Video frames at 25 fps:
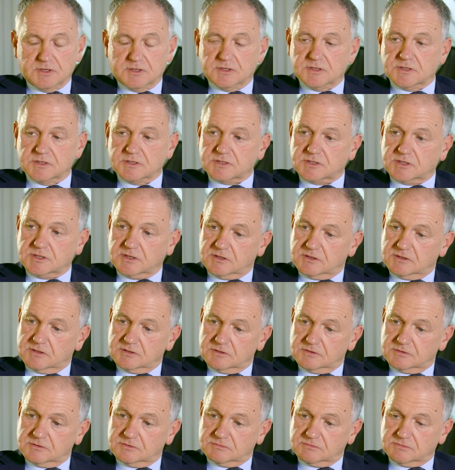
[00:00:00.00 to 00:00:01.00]

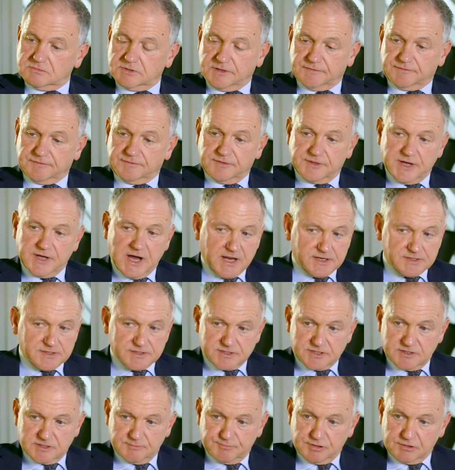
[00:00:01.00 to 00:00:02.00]
So if that's
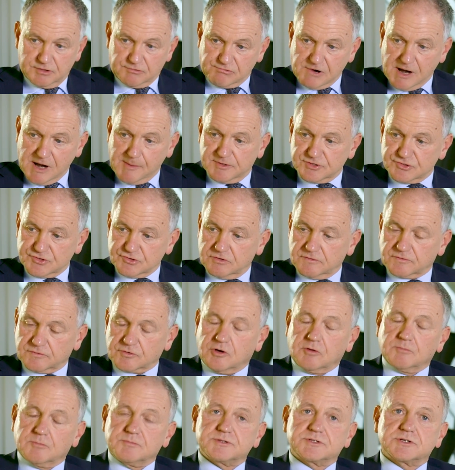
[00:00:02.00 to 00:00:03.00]
the parameter of
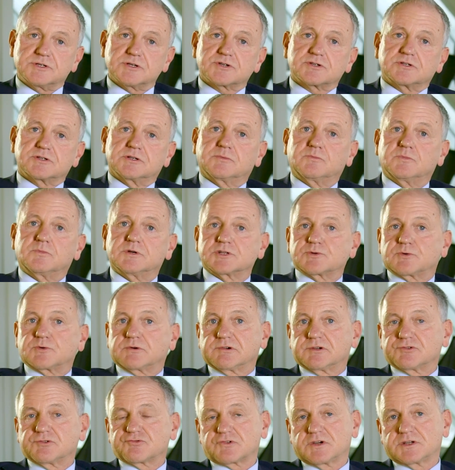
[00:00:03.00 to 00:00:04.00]
competition in which we're
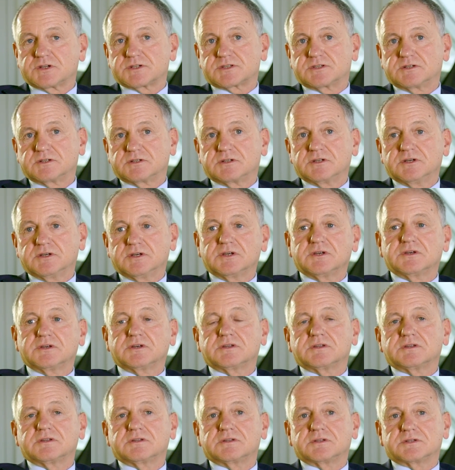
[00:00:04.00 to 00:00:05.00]
interested,
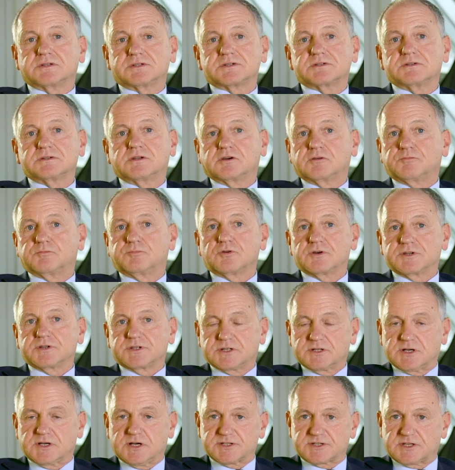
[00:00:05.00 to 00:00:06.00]
there's no point
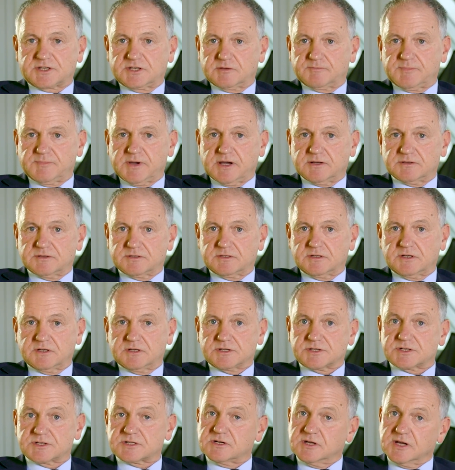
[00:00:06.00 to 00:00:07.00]
in asking about a
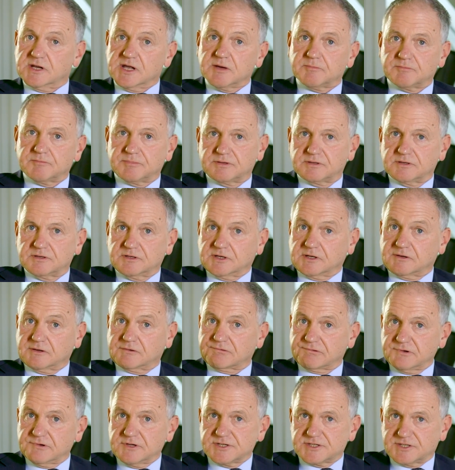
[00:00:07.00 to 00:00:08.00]
SNP, an
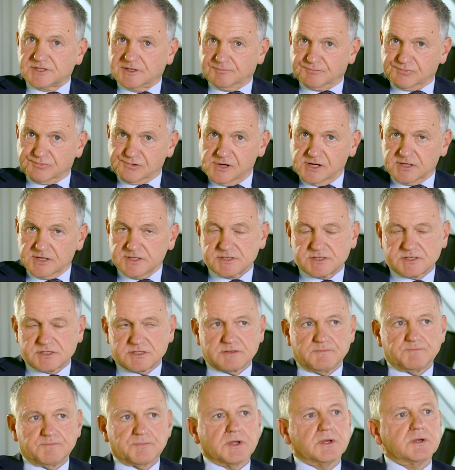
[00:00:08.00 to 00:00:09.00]
increase in price.
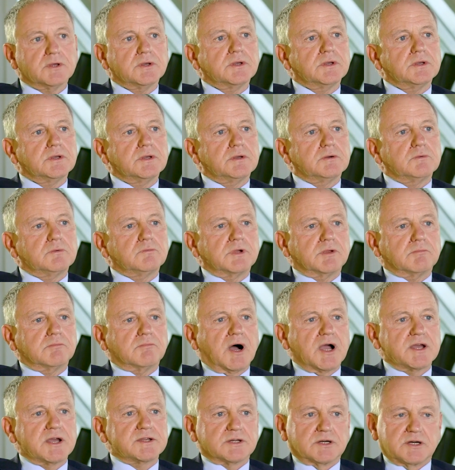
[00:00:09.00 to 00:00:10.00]
We
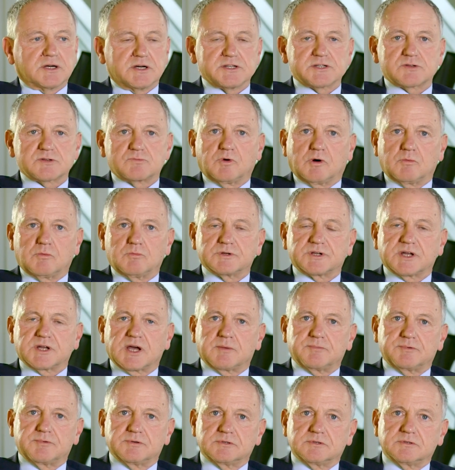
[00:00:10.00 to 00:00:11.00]
might ask what would
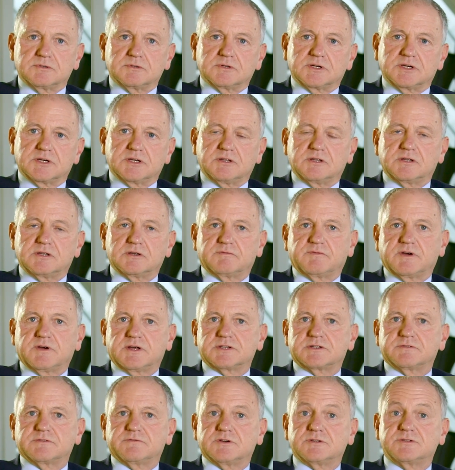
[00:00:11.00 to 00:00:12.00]
happen in the
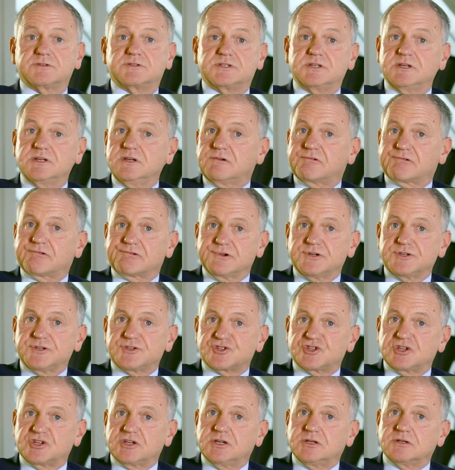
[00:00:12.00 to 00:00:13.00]
event of a
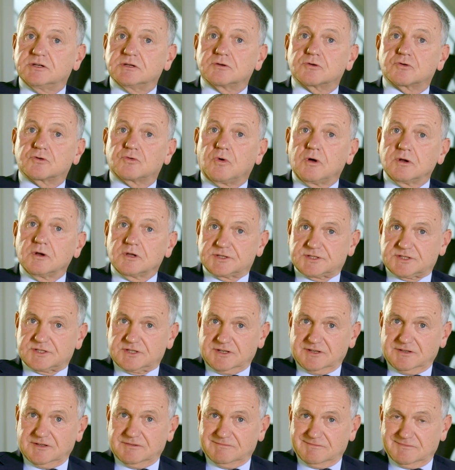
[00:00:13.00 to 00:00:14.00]
decrease in quality.